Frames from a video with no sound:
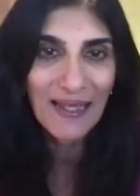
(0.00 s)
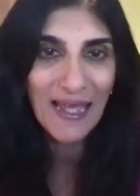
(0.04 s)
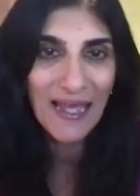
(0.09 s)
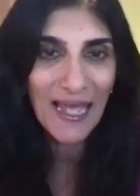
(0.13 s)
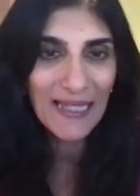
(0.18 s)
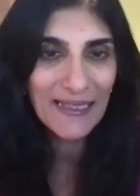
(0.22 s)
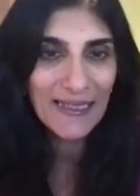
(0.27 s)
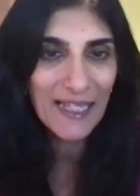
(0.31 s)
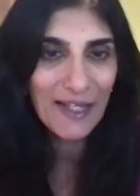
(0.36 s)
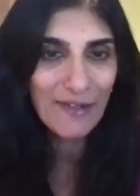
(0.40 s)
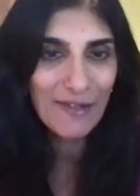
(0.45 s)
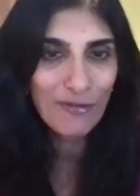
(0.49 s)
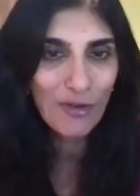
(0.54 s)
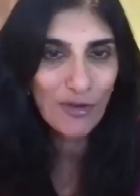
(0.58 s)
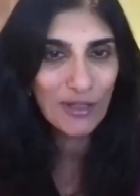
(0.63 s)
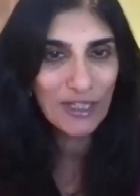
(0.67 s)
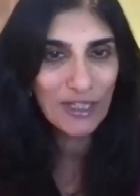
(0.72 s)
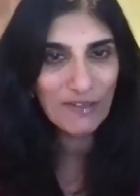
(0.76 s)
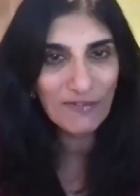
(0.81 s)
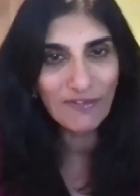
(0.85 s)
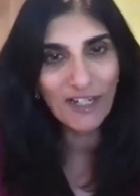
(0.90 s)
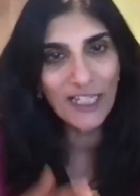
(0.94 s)
And
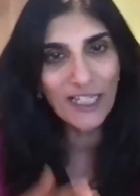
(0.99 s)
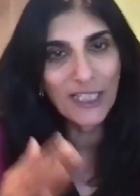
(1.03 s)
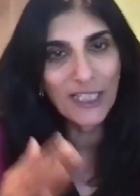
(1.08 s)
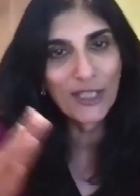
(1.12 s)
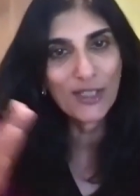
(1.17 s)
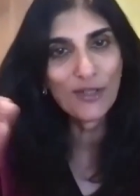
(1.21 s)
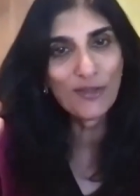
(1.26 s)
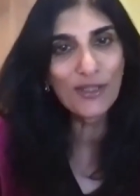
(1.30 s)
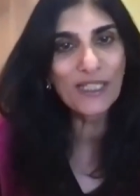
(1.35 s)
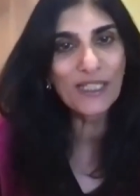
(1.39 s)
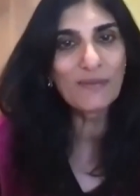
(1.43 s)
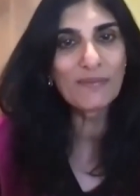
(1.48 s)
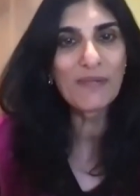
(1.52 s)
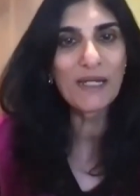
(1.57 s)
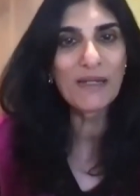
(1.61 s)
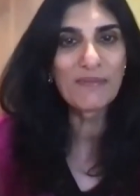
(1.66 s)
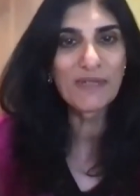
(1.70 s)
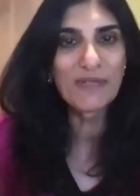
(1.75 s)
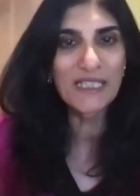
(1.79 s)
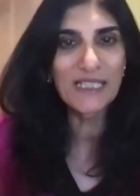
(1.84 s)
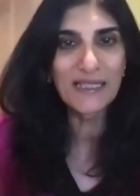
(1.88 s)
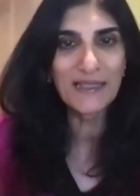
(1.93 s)
therefore, if I look at my
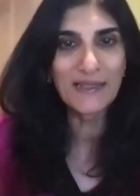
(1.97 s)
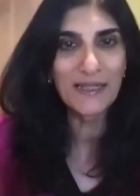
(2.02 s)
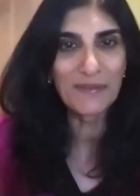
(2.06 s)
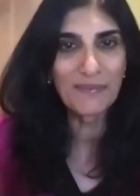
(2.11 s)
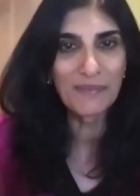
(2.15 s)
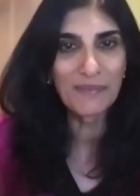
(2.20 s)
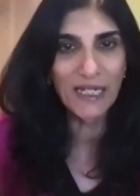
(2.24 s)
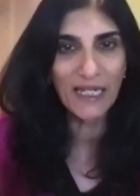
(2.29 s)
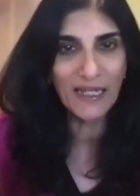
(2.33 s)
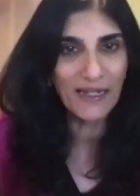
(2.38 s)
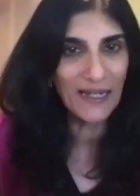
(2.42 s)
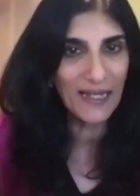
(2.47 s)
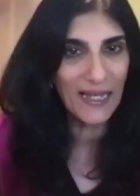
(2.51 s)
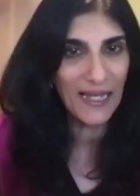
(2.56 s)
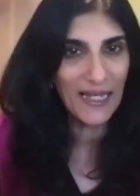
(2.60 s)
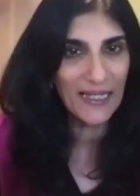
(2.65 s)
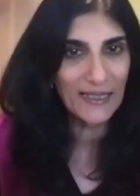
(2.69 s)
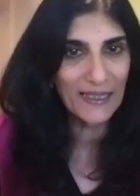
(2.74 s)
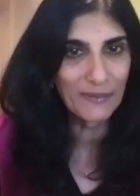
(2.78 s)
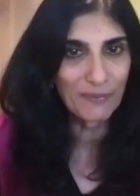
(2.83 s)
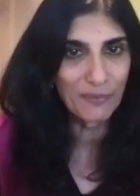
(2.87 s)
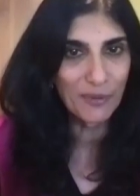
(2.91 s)
materia medica
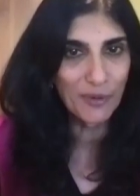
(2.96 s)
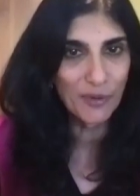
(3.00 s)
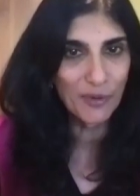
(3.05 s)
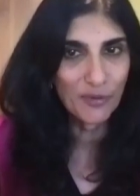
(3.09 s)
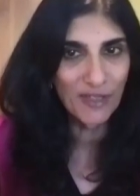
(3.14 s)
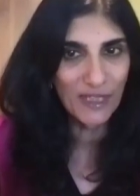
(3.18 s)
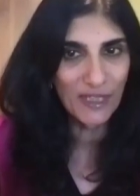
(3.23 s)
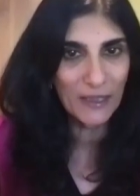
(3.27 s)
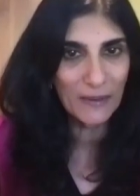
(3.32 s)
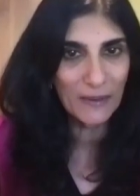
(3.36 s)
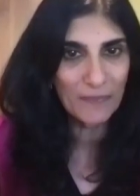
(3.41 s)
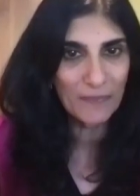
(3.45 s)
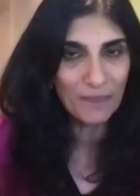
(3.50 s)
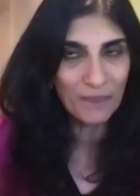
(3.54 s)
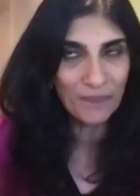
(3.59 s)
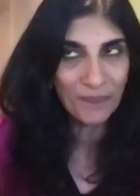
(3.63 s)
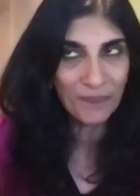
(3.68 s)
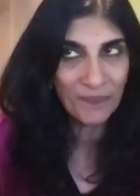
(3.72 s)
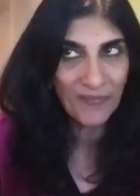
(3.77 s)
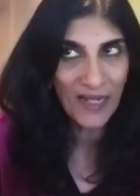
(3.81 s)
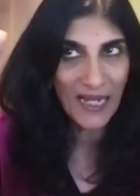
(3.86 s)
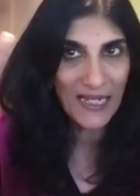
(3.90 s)
and the proving,
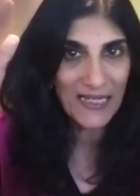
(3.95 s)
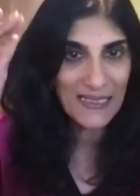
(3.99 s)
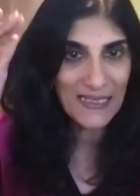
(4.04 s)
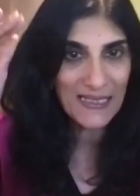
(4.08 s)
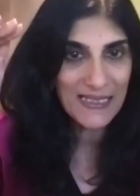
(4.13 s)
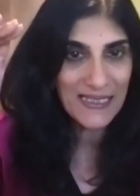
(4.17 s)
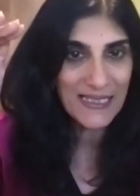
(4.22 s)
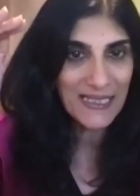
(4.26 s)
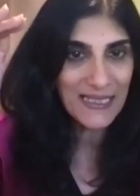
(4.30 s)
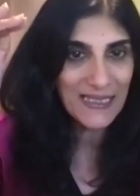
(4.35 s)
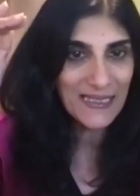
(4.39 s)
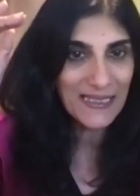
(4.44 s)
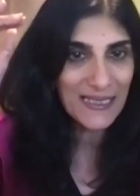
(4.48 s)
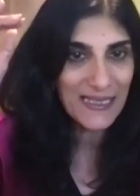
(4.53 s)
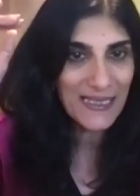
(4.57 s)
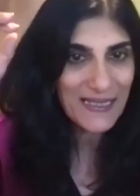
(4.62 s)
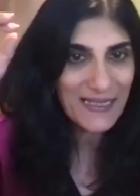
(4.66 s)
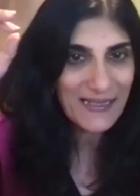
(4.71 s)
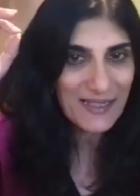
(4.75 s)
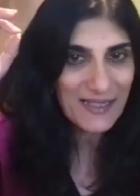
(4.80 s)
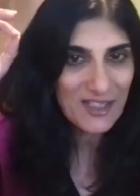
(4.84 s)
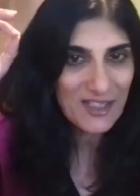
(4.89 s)
I see
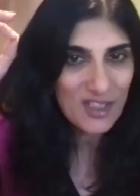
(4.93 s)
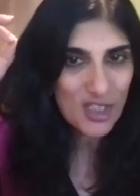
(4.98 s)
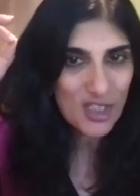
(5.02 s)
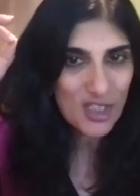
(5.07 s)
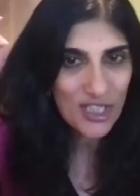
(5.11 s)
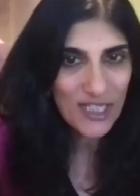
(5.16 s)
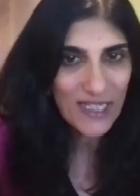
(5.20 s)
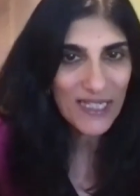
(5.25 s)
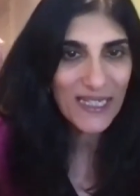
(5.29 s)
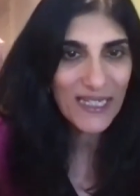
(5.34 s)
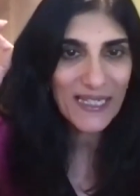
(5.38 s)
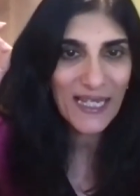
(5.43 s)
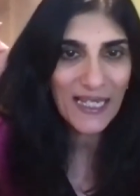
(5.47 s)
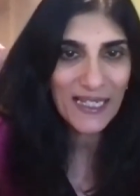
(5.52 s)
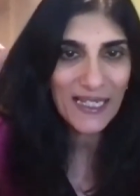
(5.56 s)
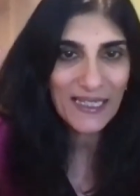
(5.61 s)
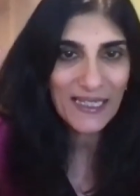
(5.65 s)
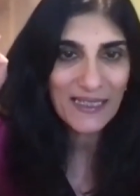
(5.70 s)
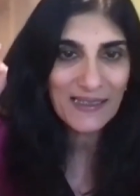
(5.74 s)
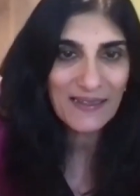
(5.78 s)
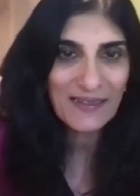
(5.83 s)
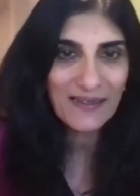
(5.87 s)
these three
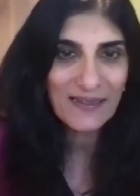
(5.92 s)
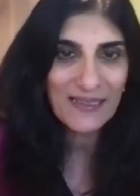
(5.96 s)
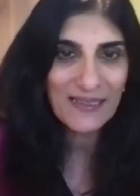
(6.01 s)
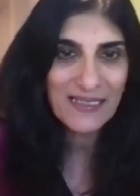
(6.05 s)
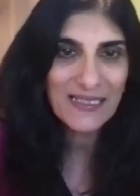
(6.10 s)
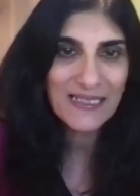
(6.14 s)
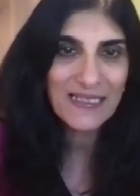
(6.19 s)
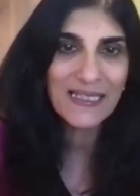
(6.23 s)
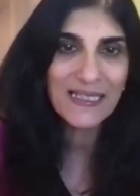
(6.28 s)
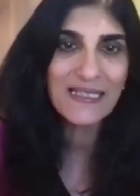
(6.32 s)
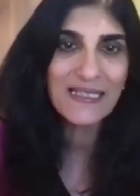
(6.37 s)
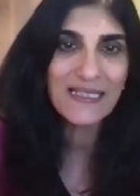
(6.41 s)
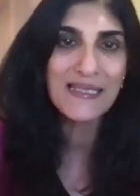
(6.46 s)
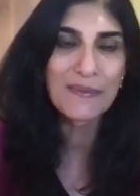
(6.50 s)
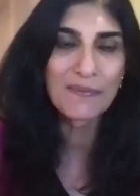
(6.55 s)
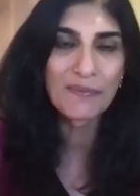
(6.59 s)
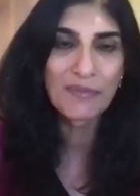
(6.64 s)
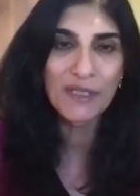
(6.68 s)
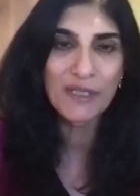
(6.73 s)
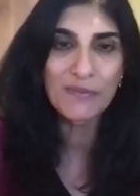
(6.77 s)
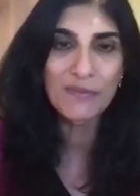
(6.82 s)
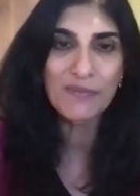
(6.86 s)
characteristic
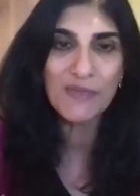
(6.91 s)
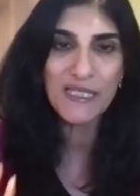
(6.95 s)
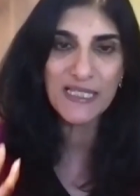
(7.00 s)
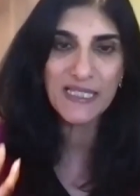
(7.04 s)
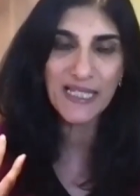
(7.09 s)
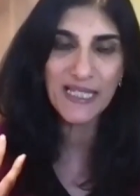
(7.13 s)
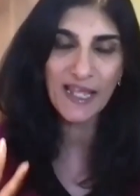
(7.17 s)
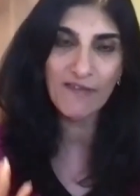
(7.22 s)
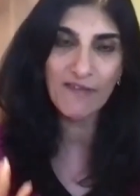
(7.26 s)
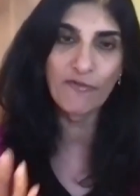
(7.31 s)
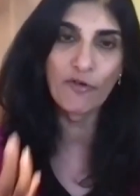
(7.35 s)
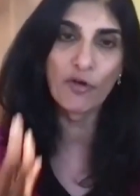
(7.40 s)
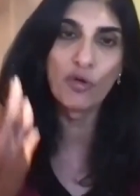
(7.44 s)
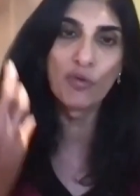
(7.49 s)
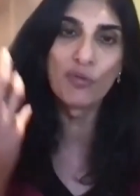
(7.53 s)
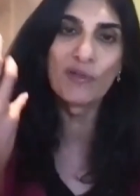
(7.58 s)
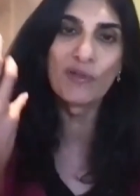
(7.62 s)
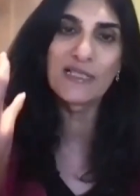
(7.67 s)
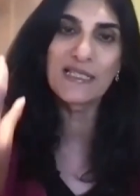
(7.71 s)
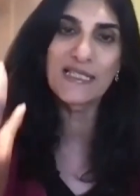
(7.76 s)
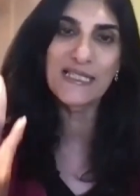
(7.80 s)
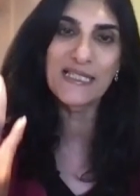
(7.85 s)
symptoms, therefore,
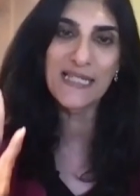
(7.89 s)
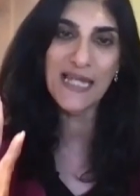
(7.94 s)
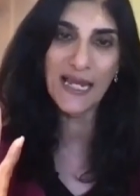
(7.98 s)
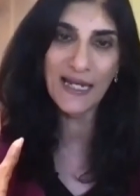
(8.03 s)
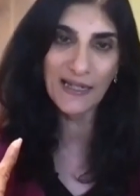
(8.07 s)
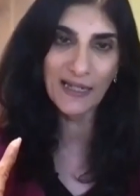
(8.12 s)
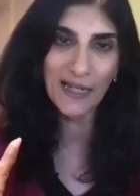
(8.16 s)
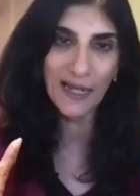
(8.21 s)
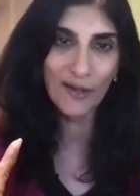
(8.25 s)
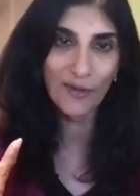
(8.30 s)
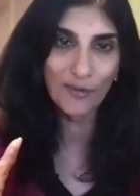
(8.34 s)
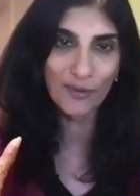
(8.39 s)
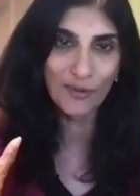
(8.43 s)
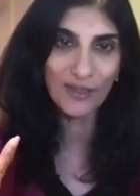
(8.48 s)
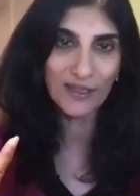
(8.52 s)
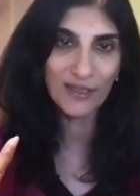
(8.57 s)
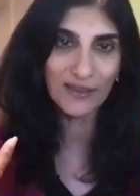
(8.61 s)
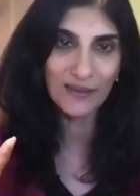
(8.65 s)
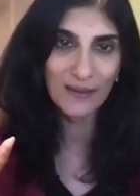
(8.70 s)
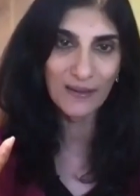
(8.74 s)
will stand out